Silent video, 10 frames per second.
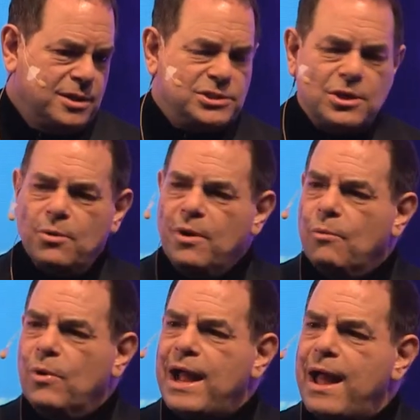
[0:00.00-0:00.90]
So
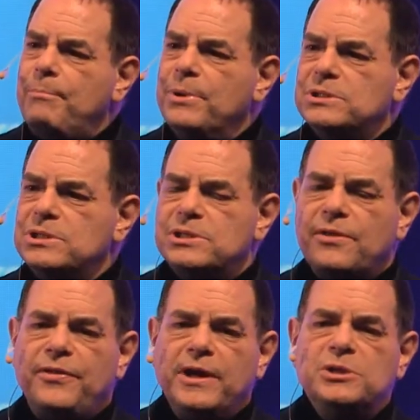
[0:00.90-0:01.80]
what happens is
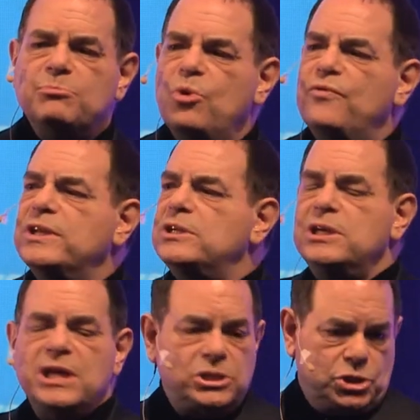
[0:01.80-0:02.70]
that things move into
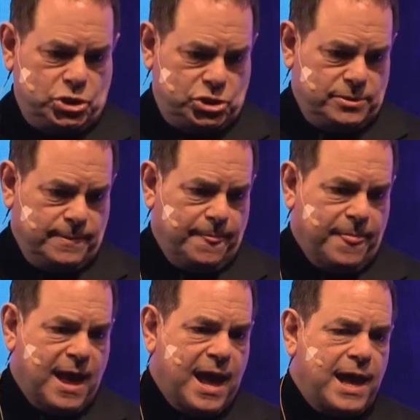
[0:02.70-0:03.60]
niches.
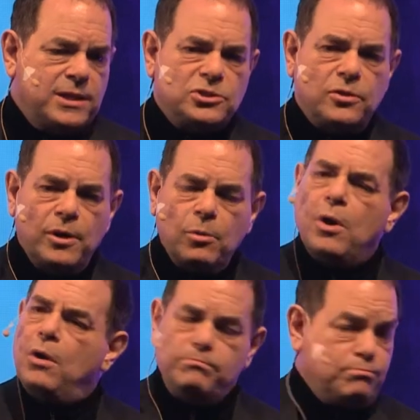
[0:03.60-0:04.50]
And so there
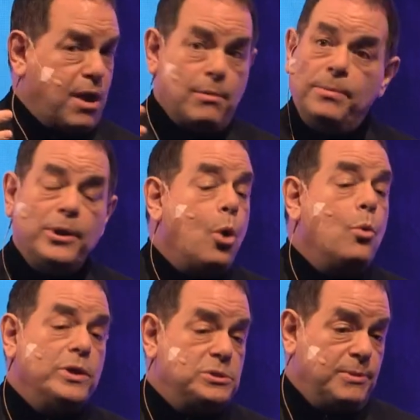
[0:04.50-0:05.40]
will probably
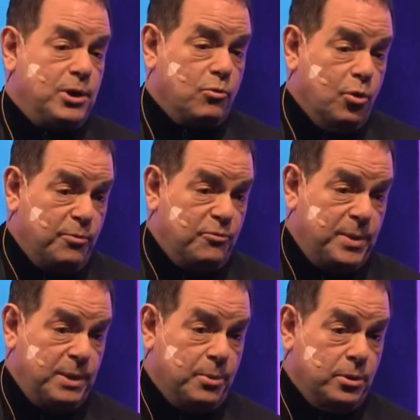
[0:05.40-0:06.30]
always be a group of
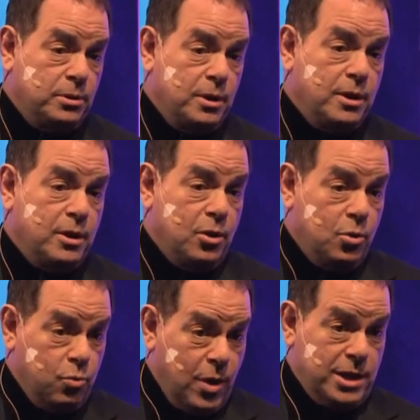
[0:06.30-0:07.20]
people who
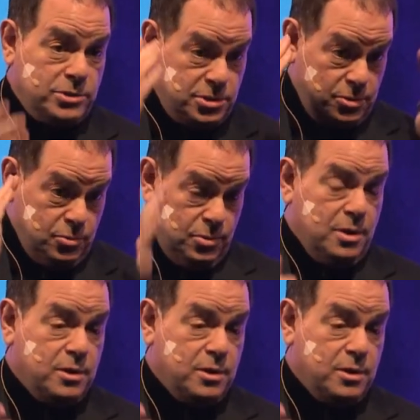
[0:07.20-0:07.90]
want to